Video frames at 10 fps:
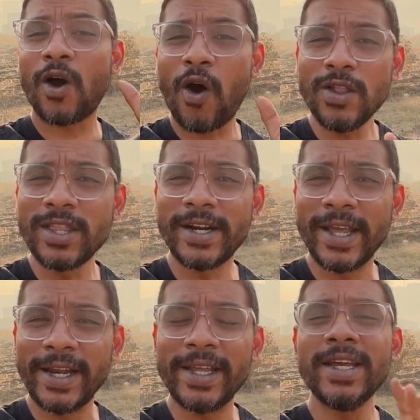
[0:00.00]
on the
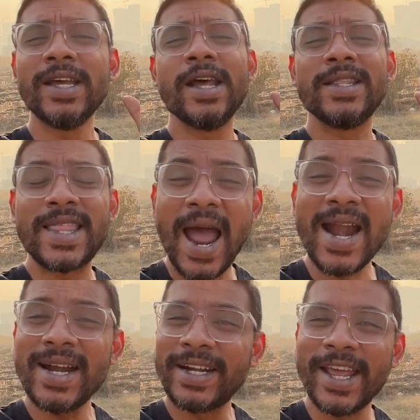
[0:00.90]
daily
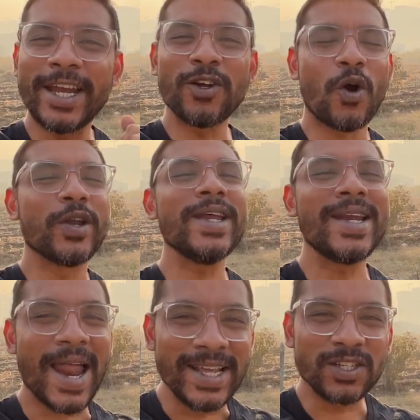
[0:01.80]
than take it on a
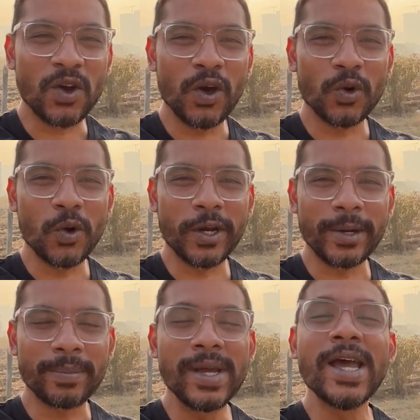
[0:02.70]
nice long road
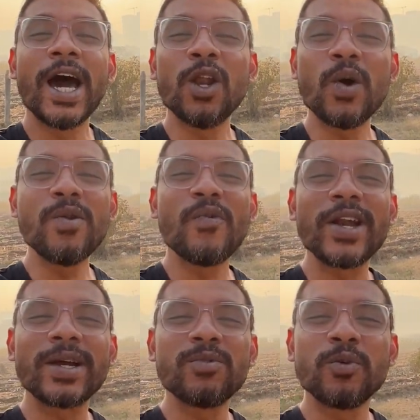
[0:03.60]
trip. Hello and
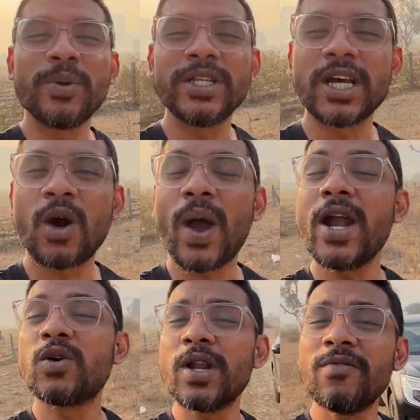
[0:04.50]
welcome to Beach Out,
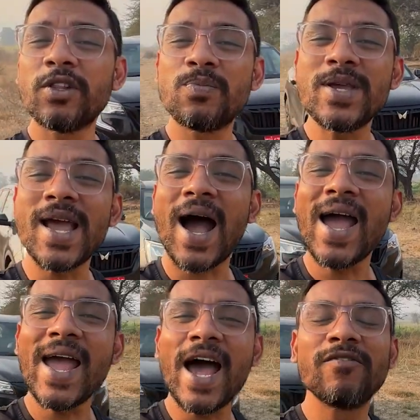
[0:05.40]
and today with me
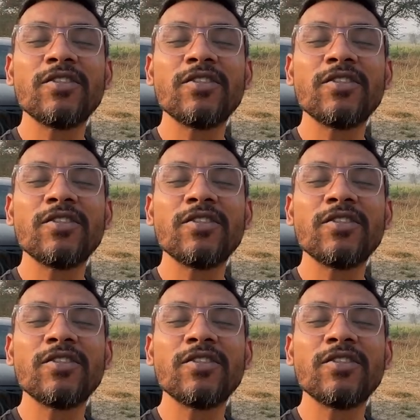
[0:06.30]
I have